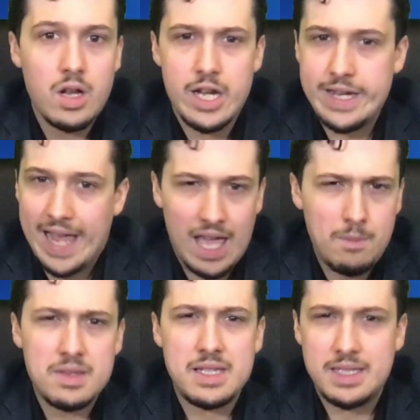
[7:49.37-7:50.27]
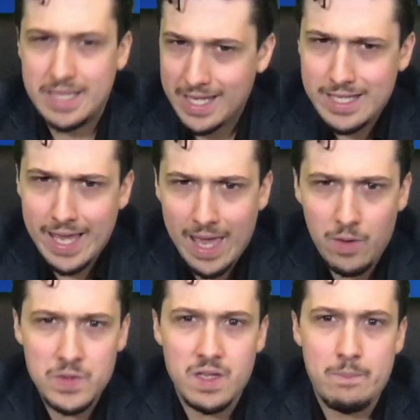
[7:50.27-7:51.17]
names and
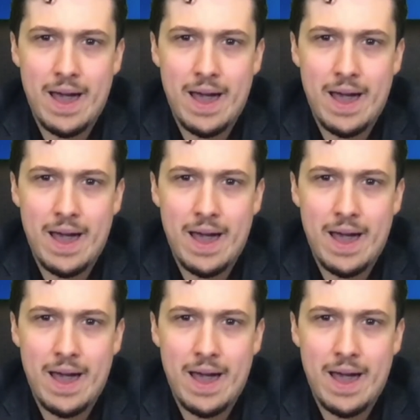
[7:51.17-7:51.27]
details of the